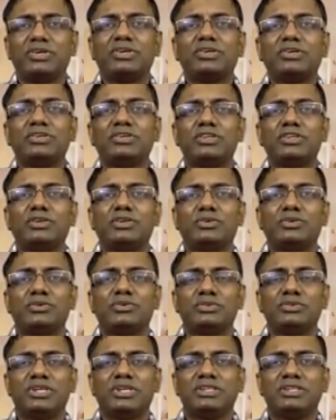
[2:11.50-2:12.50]

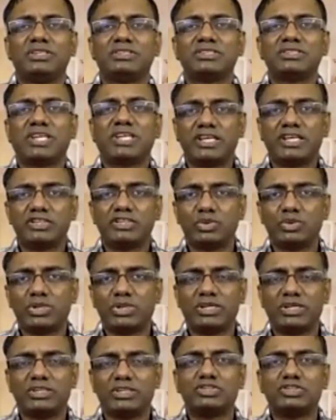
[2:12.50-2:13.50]
the
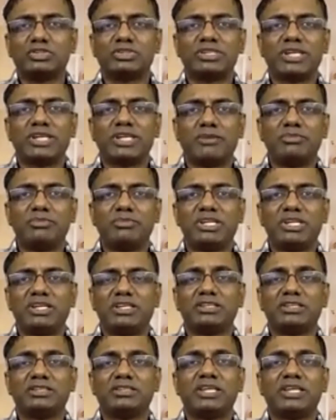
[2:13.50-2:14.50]
scheduling to them,
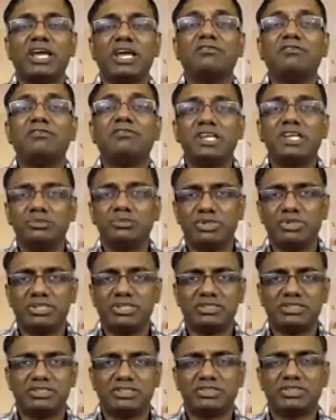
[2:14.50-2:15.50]
meaning the
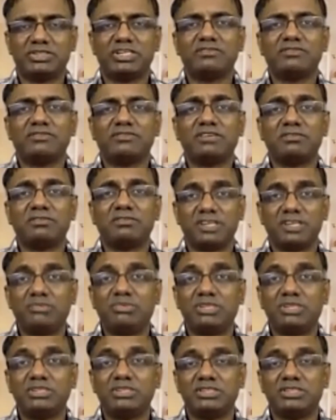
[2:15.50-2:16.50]
availability, to give the
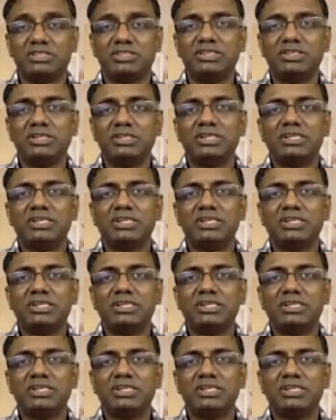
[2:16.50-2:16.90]
availability,